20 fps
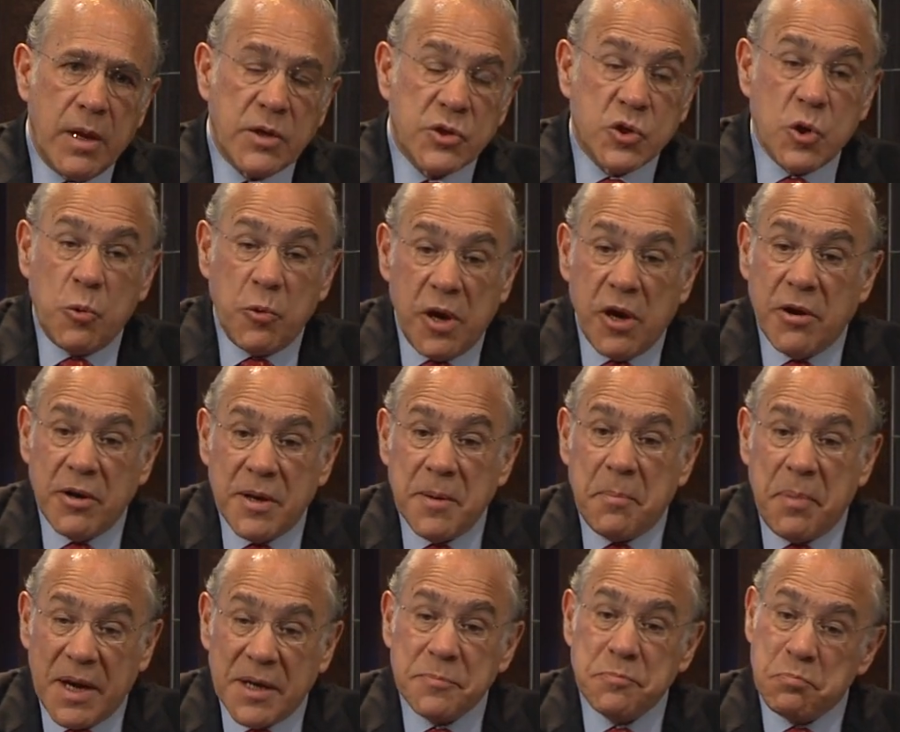so we are in
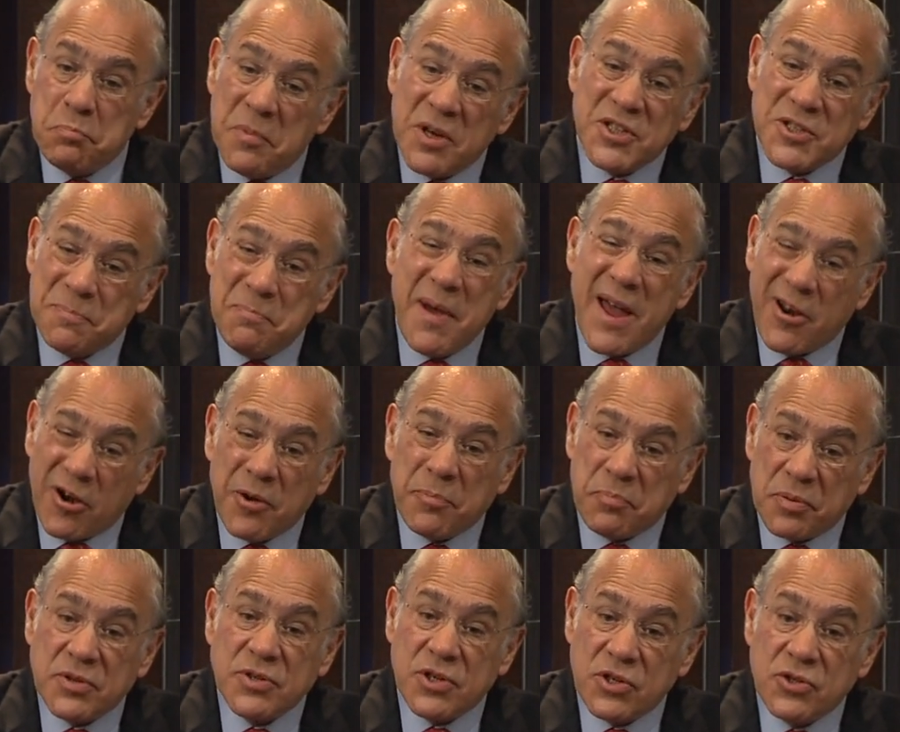a much better
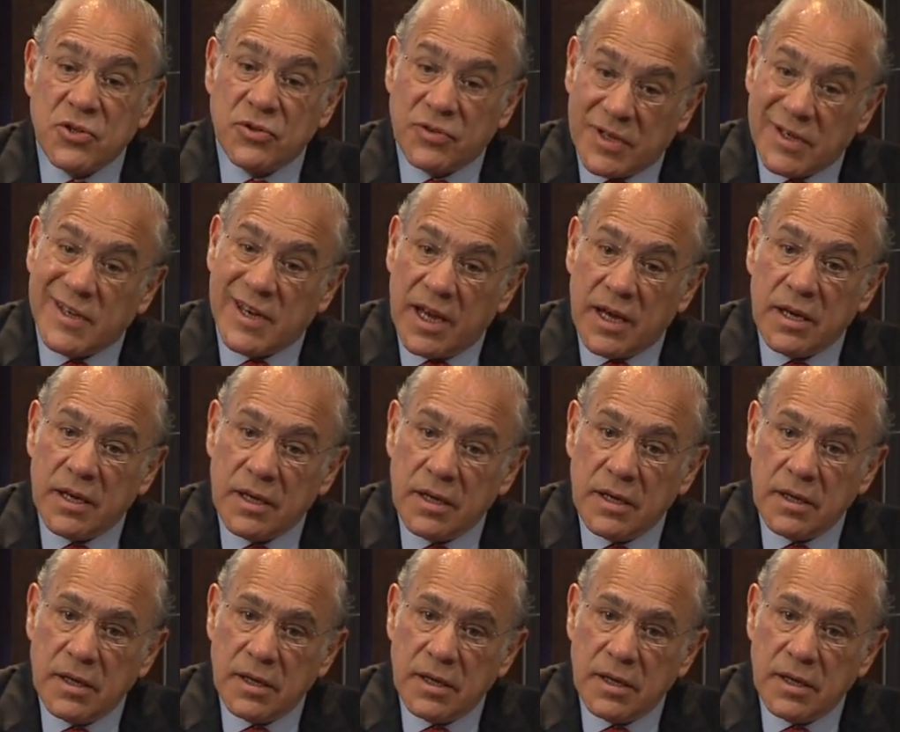position today.